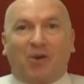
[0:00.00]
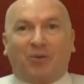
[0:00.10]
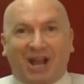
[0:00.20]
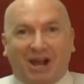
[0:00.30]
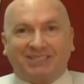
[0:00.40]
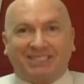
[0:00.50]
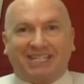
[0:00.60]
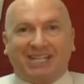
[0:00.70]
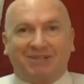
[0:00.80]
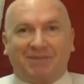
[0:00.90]
When I was a
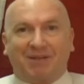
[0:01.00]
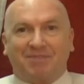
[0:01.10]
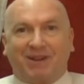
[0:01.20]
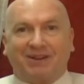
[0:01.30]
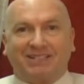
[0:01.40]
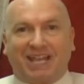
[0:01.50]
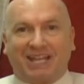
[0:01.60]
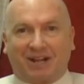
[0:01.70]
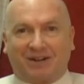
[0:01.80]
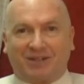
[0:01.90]
kid, my parents
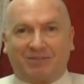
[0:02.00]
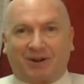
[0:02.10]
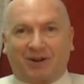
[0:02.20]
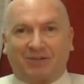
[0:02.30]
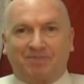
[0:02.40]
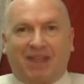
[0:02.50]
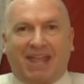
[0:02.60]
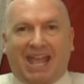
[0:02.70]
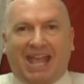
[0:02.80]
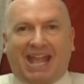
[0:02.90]
had an RV park,
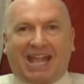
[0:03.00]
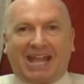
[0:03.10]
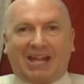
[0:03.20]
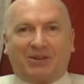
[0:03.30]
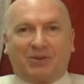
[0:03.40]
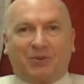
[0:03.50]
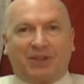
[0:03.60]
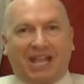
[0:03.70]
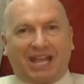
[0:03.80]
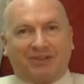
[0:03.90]
and
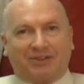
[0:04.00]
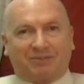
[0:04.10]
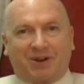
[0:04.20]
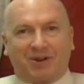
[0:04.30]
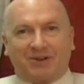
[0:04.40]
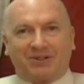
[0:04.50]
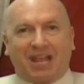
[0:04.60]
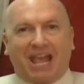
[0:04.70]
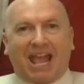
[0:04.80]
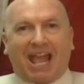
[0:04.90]
we had other partners.
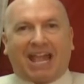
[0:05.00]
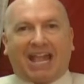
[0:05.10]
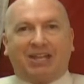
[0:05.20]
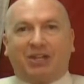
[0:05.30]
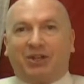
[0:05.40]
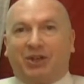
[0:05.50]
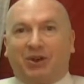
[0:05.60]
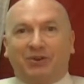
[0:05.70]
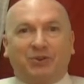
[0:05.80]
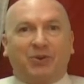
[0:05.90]
And
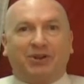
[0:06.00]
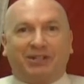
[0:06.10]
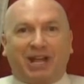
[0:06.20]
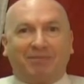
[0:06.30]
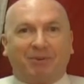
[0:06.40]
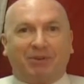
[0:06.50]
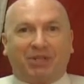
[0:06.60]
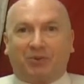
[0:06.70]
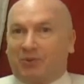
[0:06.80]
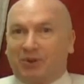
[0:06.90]
during the wintertime, it would
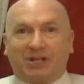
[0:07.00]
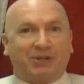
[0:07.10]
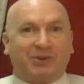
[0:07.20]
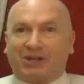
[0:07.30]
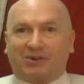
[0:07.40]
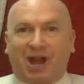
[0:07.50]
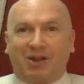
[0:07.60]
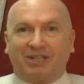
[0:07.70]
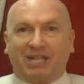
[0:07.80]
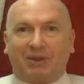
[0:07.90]
get really, really
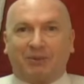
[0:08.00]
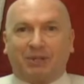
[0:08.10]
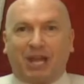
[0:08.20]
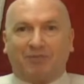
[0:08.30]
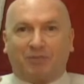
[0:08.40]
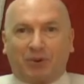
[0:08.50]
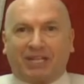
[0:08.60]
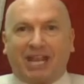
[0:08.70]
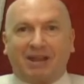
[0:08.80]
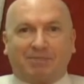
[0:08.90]
crowded, and we'd have more
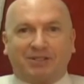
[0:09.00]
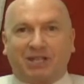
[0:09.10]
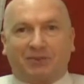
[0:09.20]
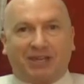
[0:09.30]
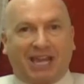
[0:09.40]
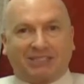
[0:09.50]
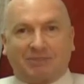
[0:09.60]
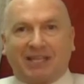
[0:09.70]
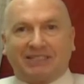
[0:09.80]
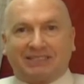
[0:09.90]
campers than we had
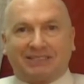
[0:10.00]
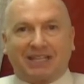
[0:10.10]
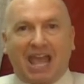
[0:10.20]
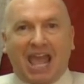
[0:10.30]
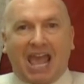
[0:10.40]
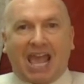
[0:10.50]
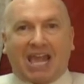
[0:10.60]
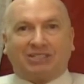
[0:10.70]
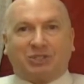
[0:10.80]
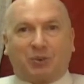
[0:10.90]
spaces.
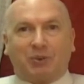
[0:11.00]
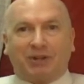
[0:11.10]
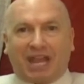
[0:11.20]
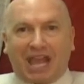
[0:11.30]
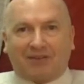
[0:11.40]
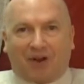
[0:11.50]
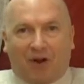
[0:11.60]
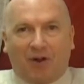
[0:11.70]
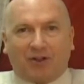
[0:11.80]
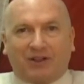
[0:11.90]
And so we would have
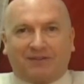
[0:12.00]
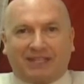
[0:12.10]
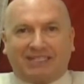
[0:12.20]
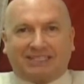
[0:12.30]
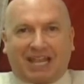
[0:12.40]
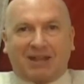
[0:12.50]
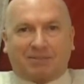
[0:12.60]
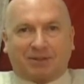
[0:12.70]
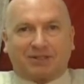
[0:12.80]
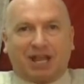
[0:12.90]
all of these
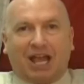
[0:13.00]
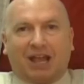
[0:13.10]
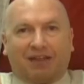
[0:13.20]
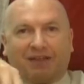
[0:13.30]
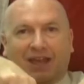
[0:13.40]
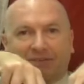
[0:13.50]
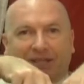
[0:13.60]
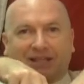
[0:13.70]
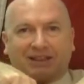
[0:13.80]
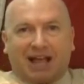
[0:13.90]
campers that'd
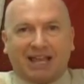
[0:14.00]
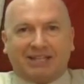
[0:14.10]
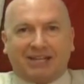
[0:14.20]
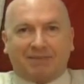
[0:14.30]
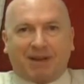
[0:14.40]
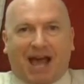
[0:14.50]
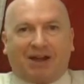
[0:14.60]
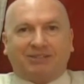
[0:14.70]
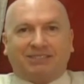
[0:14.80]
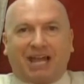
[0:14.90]
be lined up
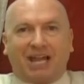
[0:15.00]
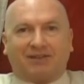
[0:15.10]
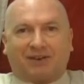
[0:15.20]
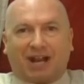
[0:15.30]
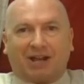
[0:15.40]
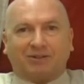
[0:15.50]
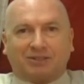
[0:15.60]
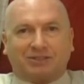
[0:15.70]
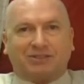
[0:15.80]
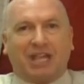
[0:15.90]
outside of our
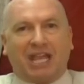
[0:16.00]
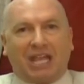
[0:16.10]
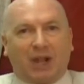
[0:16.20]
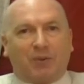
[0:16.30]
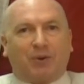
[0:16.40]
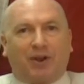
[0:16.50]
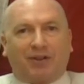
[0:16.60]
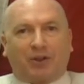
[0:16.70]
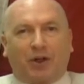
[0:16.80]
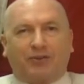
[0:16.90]
houses, and we were on
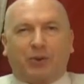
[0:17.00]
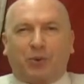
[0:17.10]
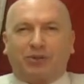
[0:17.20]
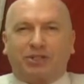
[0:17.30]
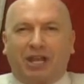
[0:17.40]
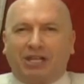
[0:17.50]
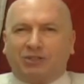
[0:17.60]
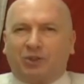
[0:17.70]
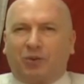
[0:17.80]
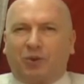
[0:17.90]
the golf course,
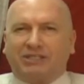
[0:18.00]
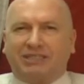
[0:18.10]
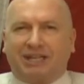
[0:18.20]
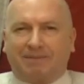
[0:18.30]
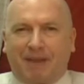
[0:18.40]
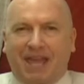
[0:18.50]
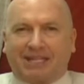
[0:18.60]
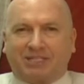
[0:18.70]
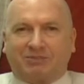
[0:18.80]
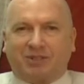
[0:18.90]
so it wasn't a bad
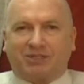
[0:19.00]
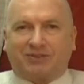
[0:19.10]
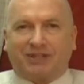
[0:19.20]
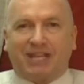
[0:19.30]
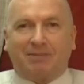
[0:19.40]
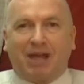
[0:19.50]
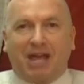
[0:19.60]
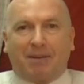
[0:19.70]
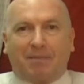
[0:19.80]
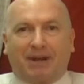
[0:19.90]
experience for them,
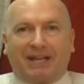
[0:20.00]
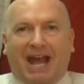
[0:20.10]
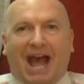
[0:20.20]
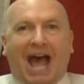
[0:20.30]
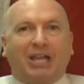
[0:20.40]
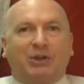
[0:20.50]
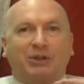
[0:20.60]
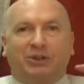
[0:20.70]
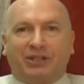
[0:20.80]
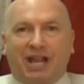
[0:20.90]
but I
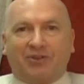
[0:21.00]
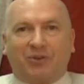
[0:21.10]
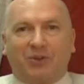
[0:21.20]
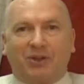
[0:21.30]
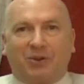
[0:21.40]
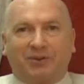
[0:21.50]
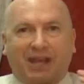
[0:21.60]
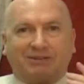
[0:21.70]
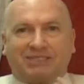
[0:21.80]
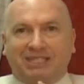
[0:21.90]
couldn't look out the window
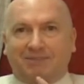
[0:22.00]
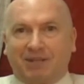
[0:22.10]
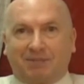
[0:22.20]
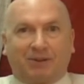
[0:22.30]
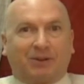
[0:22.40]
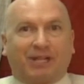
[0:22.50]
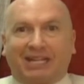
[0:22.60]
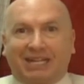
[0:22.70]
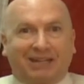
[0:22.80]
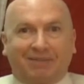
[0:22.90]
without seeing people
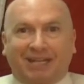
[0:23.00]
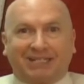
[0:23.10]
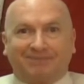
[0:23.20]
looking in at me.